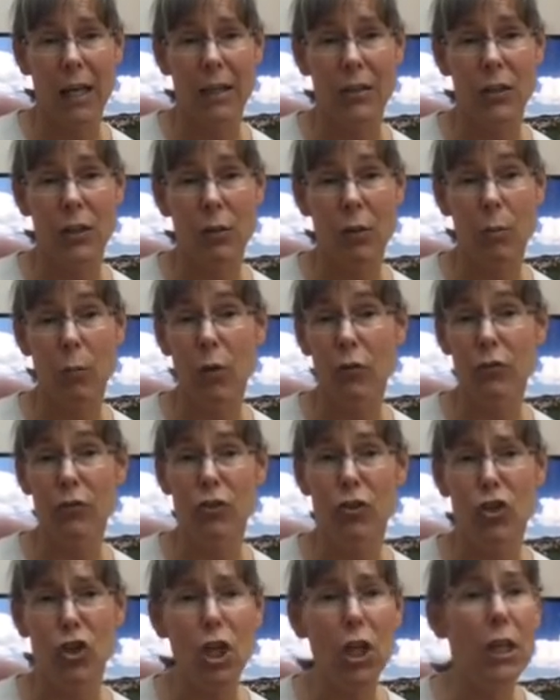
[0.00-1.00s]
So I'm
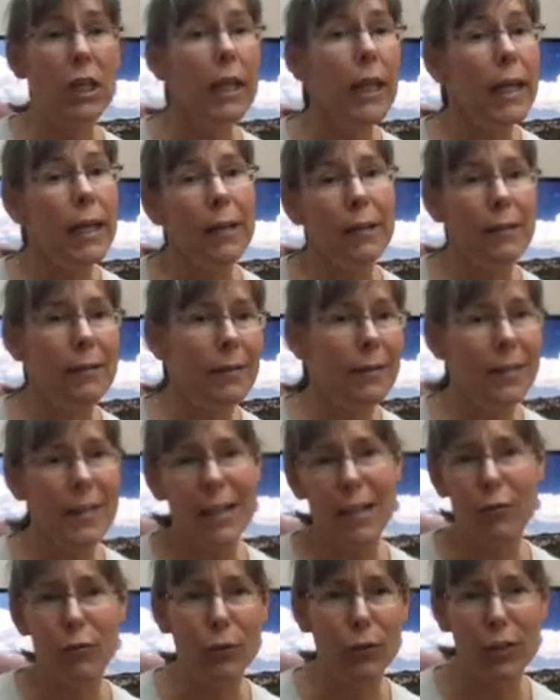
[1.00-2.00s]
often juggling
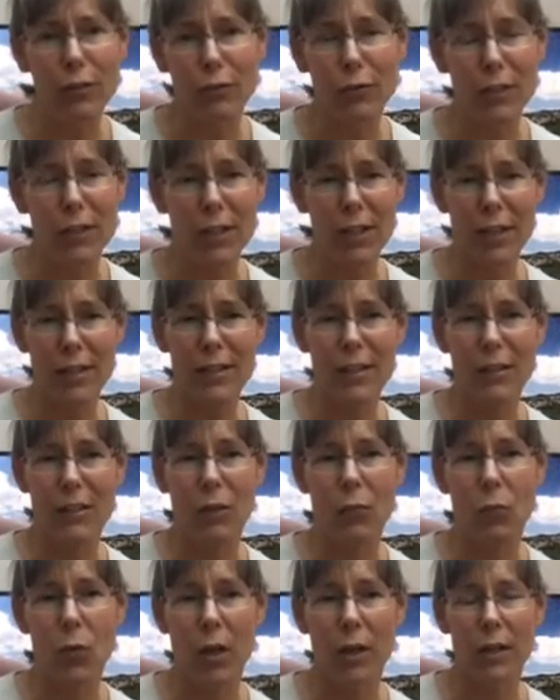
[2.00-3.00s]
several different tasks
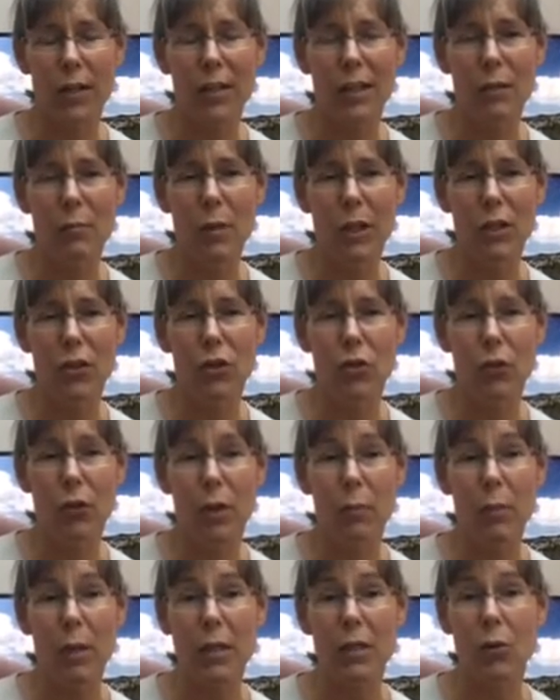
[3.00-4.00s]
at once to make sure
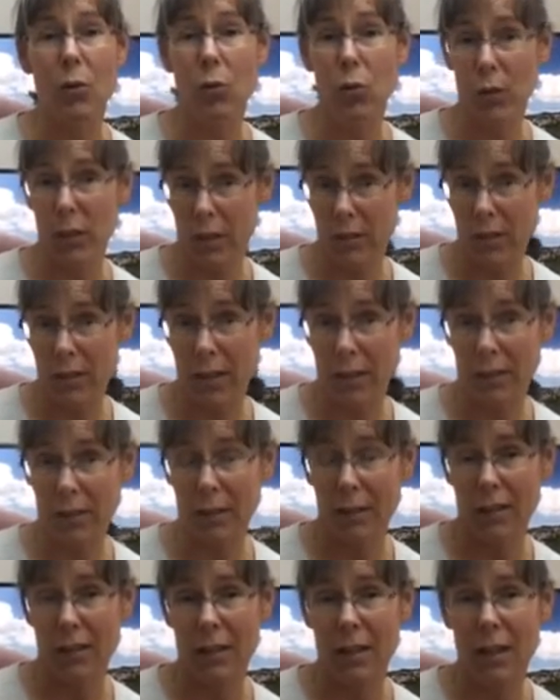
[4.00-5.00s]
I meet all those
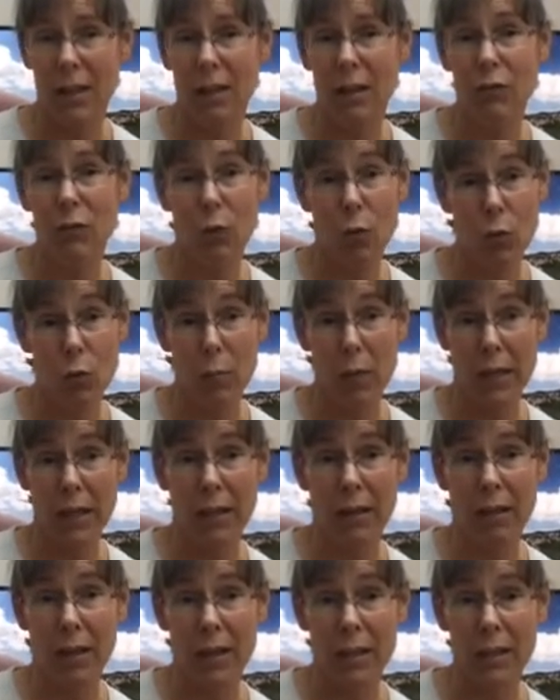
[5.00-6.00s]
deadlines for all my
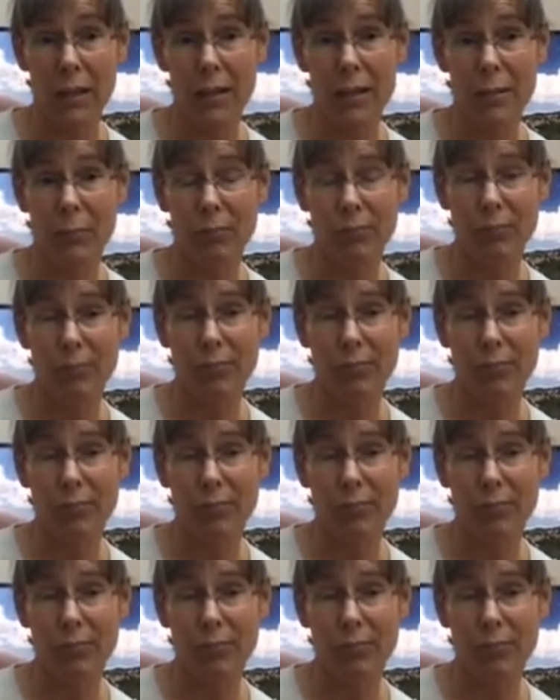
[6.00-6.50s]
clients.